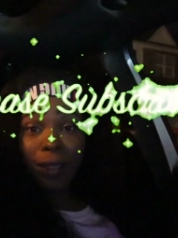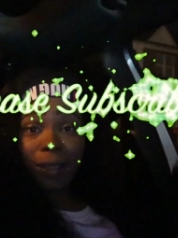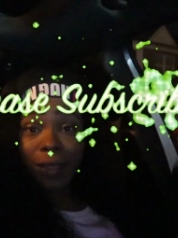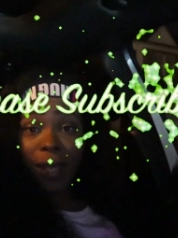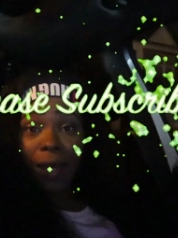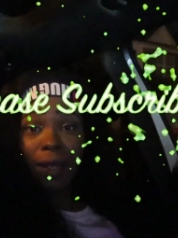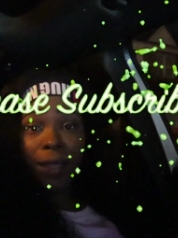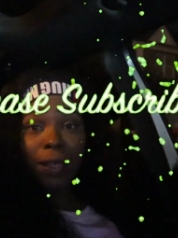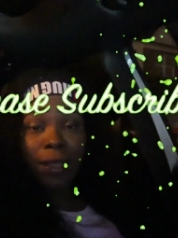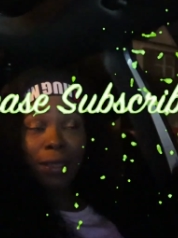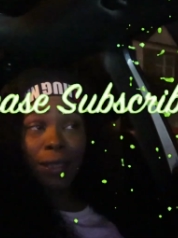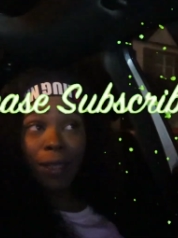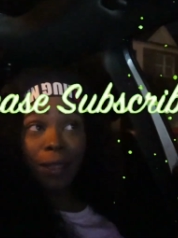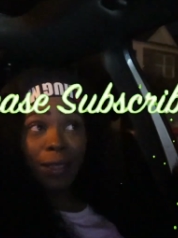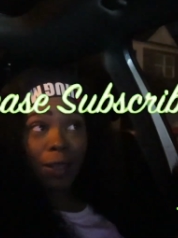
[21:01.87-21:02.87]
It's not
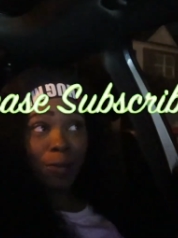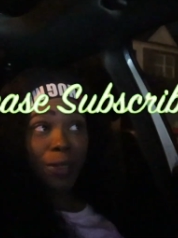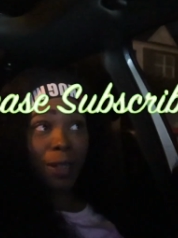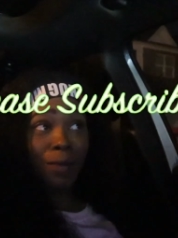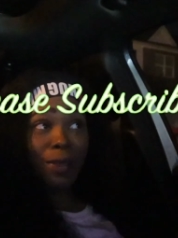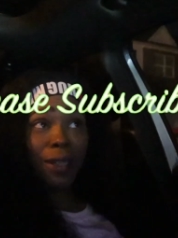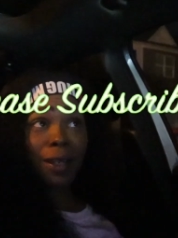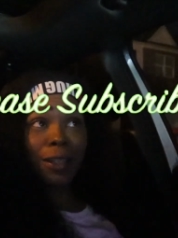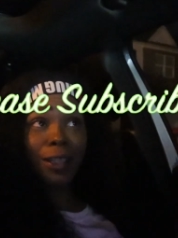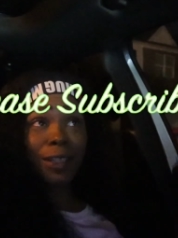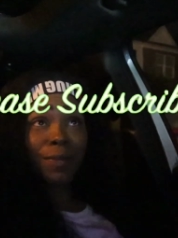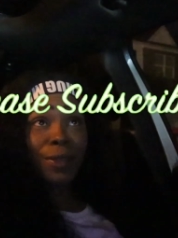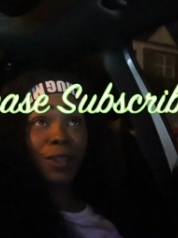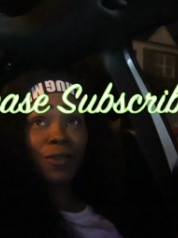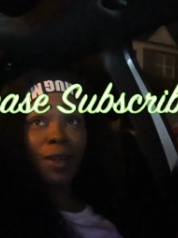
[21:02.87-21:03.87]
easy. Sometimes the
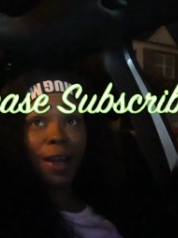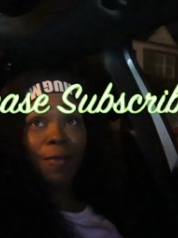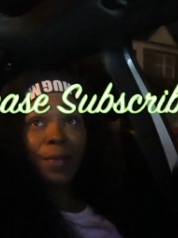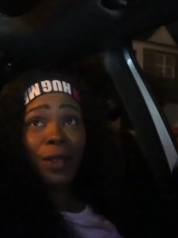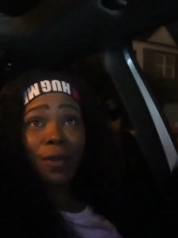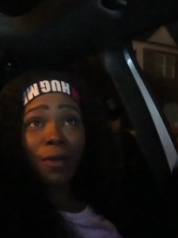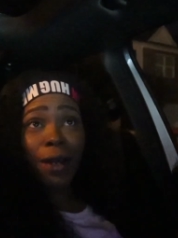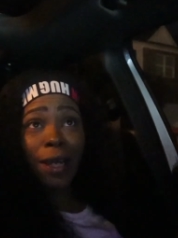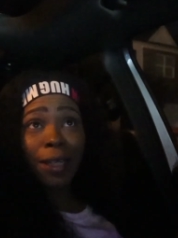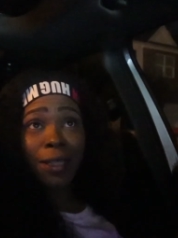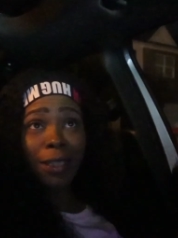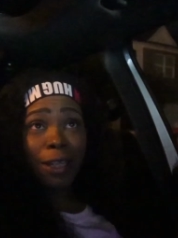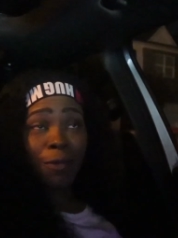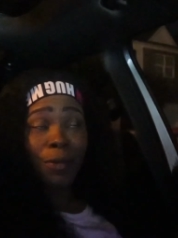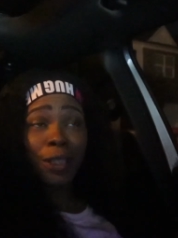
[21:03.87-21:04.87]
customers drive me
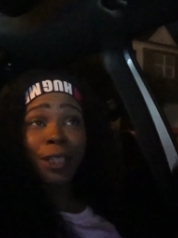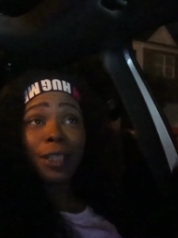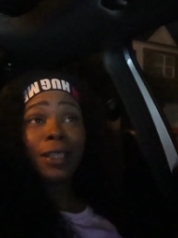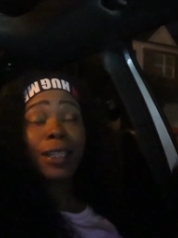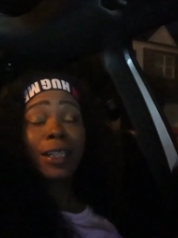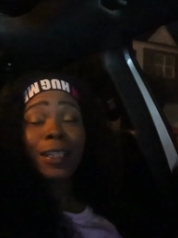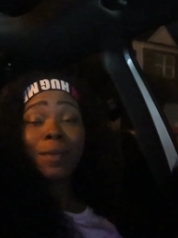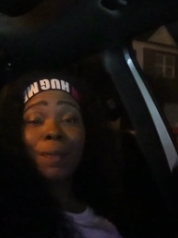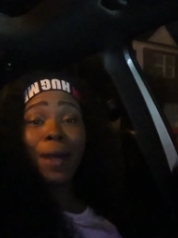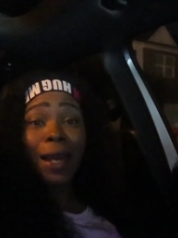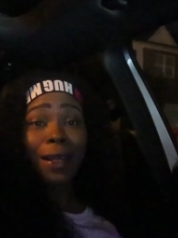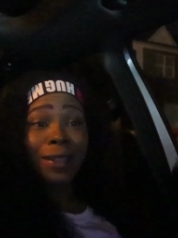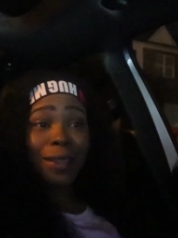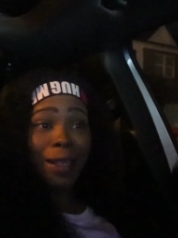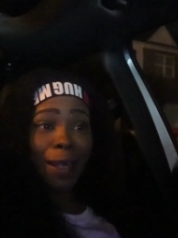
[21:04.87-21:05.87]
crazy, which is
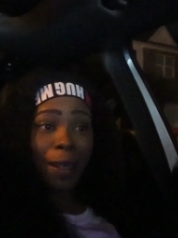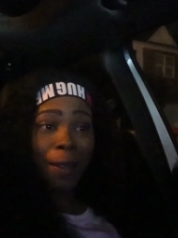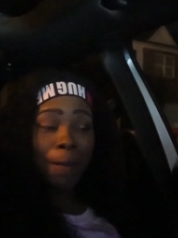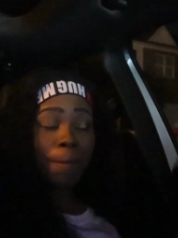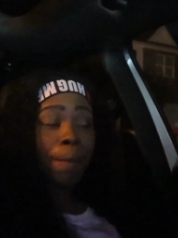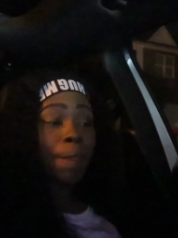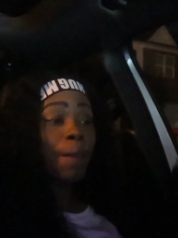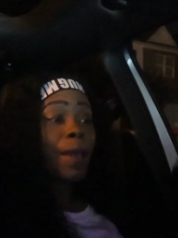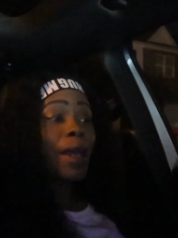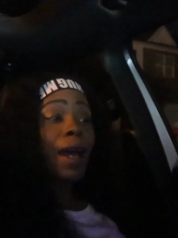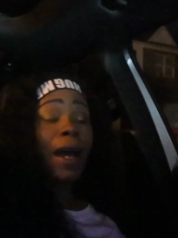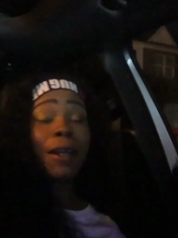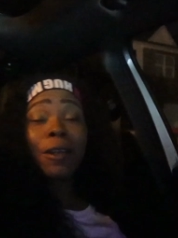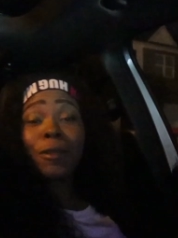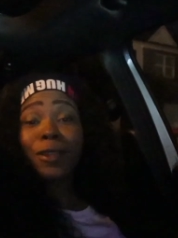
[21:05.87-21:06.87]
expected.
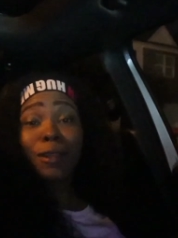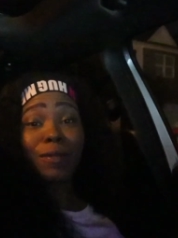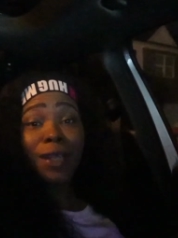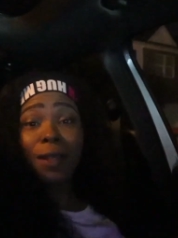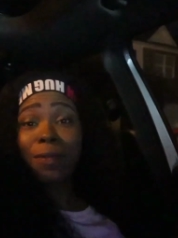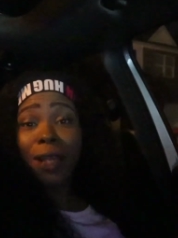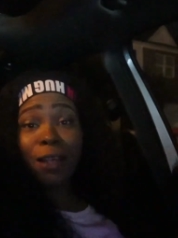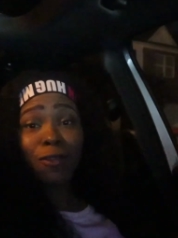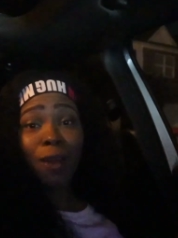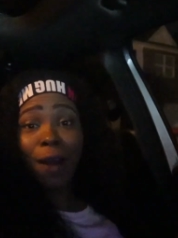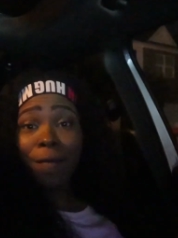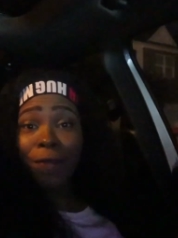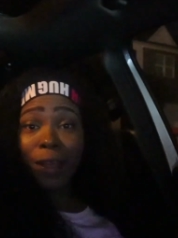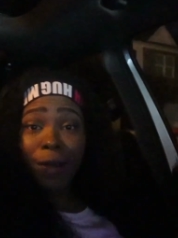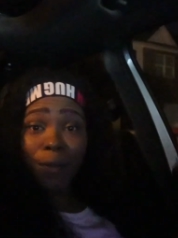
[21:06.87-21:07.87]
I know sometimes I
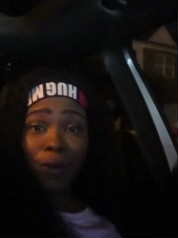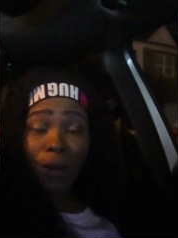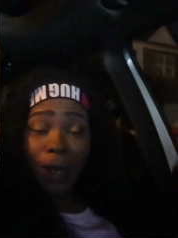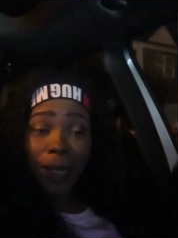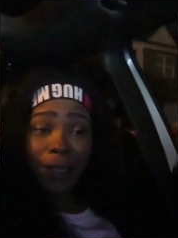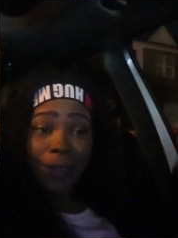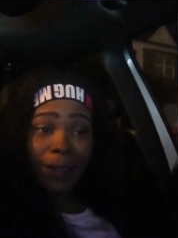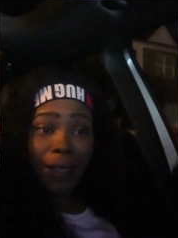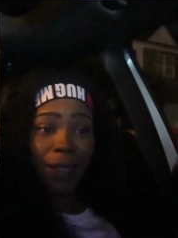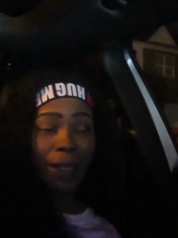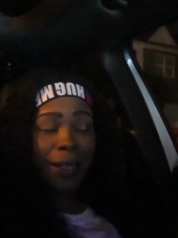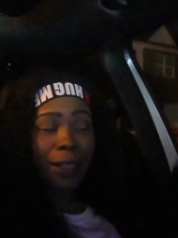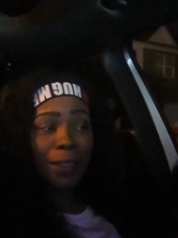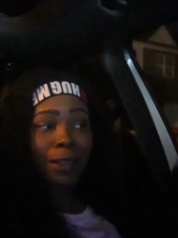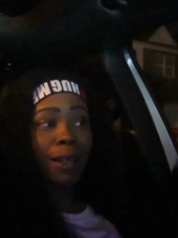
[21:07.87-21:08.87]
drive them crazy
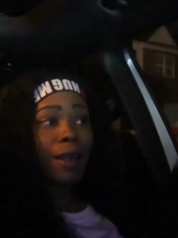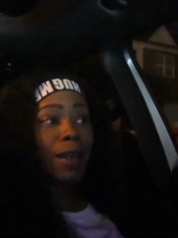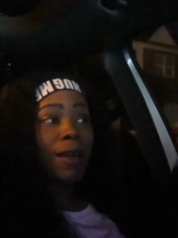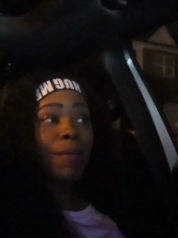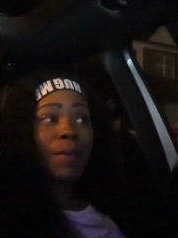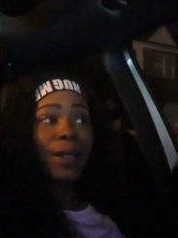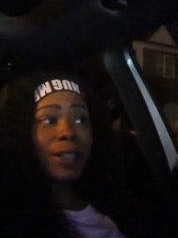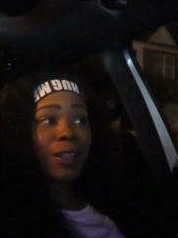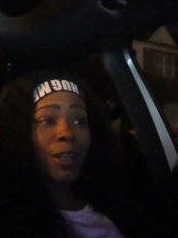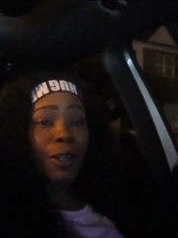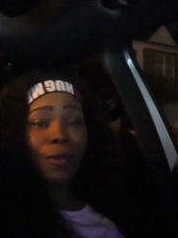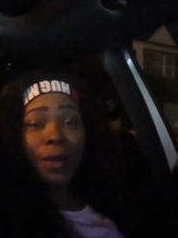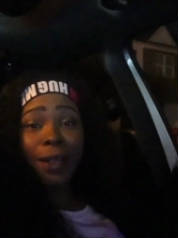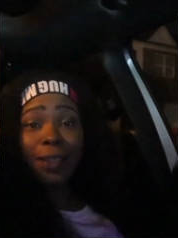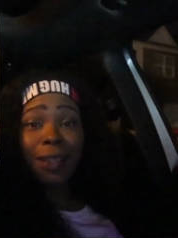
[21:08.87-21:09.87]
because my
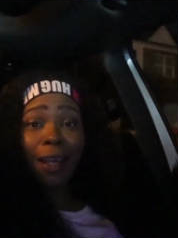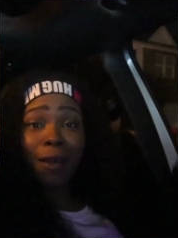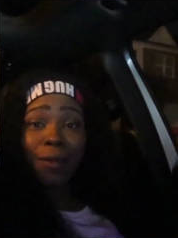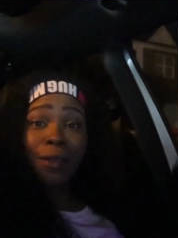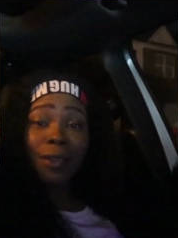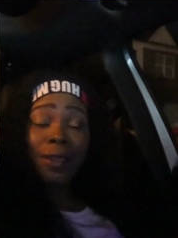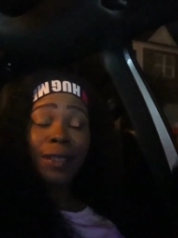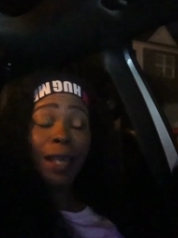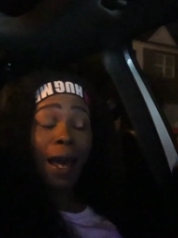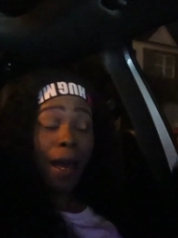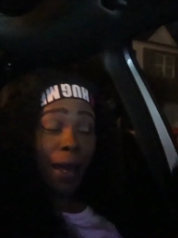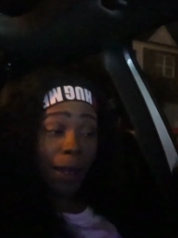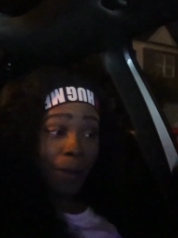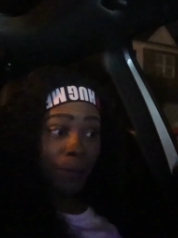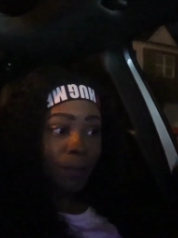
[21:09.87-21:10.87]
turnaround
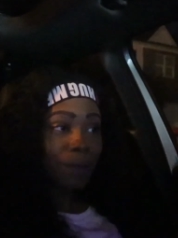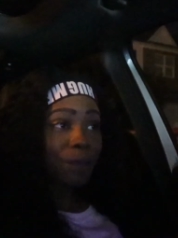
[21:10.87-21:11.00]
time,